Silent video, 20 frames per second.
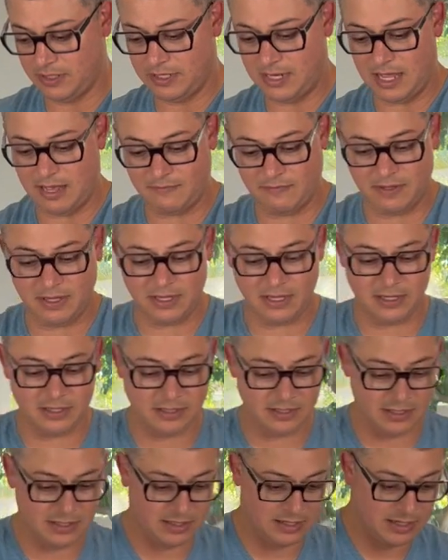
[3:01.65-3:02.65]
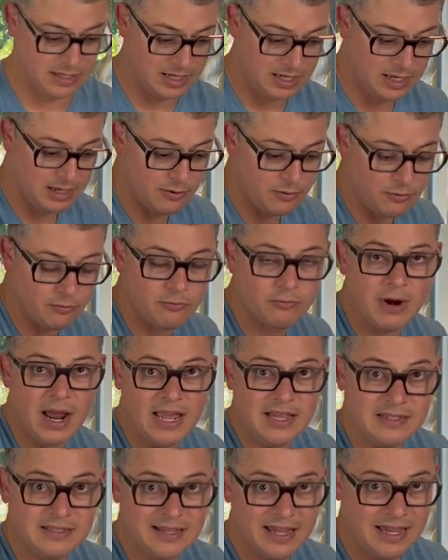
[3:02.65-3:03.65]
it in half again.
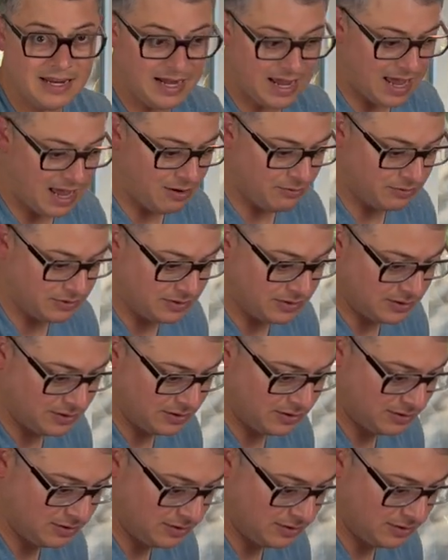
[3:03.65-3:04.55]
Right side out.